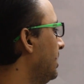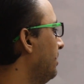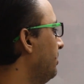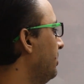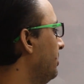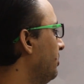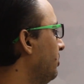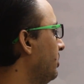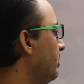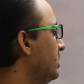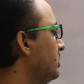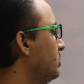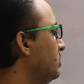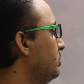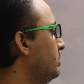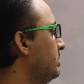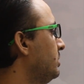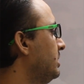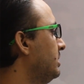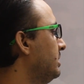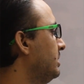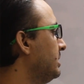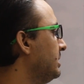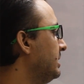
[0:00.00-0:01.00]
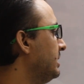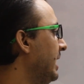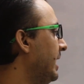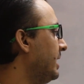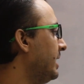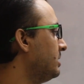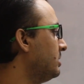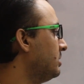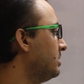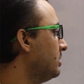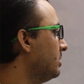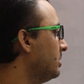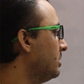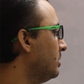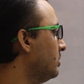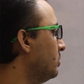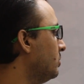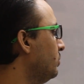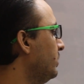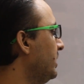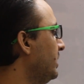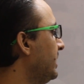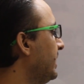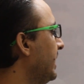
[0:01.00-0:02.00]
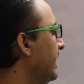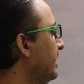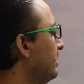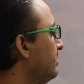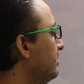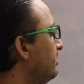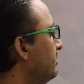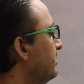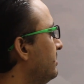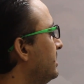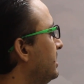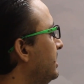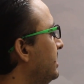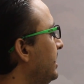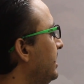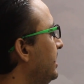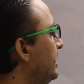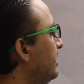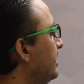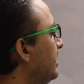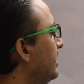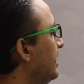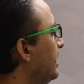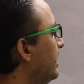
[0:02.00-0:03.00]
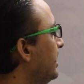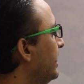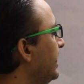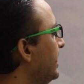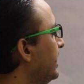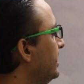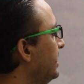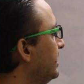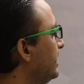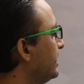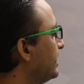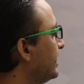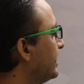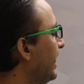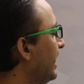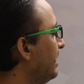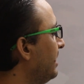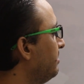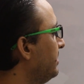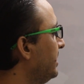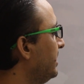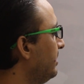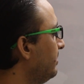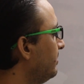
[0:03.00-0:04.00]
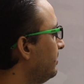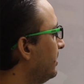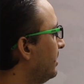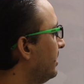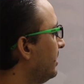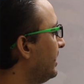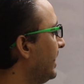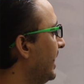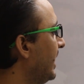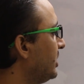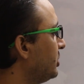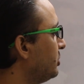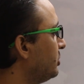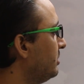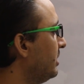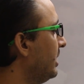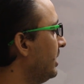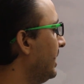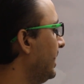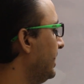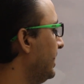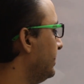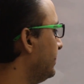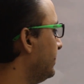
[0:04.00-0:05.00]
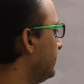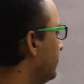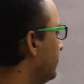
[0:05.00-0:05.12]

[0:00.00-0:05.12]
Before to that, we can see that this can be rationalized.